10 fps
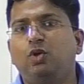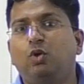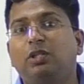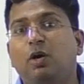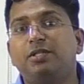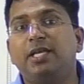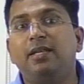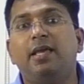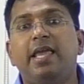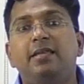
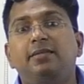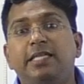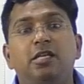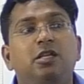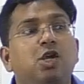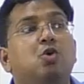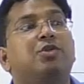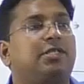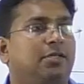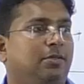2018
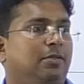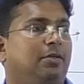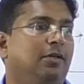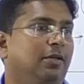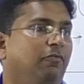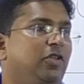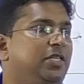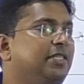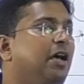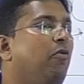news, which is